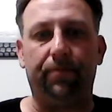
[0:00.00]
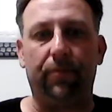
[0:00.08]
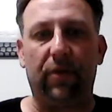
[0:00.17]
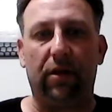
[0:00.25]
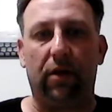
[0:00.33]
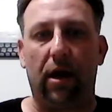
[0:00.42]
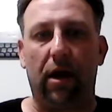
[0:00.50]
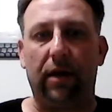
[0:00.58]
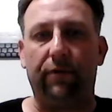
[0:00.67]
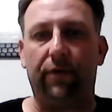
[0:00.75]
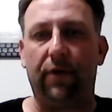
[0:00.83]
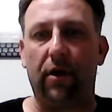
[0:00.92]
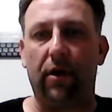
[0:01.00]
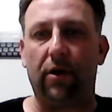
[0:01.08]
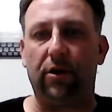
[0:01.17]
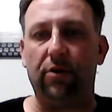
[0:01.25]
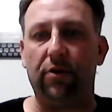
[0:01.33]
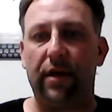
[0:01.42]
live
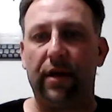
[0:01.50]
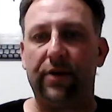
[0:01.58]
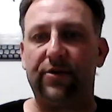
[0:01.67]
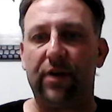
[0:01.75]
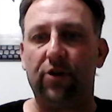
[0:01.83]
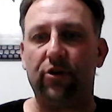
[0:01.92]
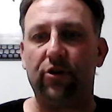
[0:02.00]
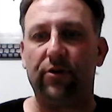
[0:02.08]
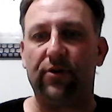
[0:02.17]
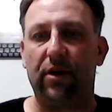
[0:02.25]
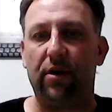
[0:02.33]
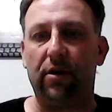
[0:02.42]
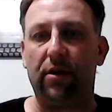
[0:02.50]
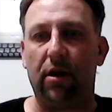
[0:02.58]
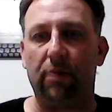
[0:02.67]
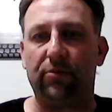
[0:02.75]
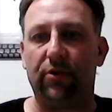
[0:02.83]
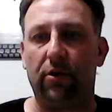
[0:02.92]
Q&A sessions.
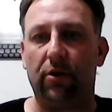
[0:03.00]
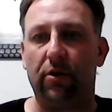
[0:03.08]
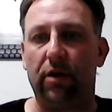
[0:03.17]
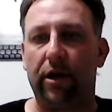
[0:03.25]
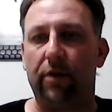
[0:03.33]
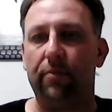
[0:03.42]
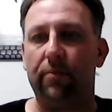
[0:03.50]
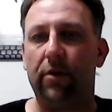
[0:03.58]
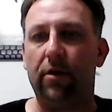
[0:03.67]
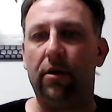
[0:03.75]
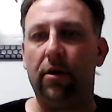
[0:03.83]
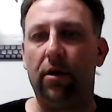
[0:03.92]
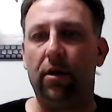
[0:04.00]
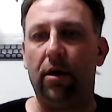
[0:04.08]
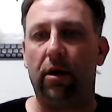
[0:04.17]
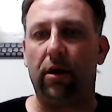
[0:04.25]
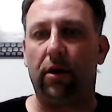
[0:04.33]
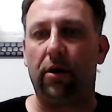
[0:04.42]
I'm starting to like them. I
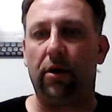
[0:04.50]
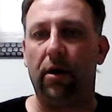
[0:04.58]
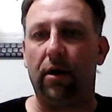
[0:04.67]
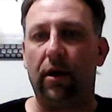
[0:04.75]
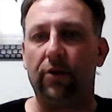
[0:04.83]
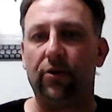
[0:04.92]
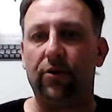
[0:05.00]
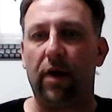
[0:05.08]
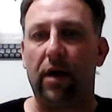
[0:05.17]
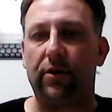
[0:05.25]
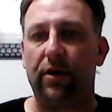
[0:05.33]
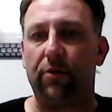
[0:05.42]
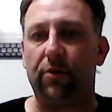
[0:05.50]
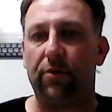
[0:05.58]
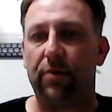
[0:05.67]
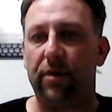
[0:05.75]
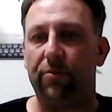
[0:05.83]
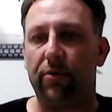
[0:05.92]
like interacting with
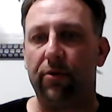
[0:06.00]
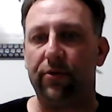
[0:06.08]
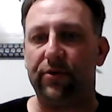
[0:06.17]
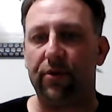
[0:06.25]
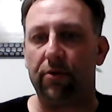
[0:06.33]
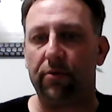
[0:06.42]
people. So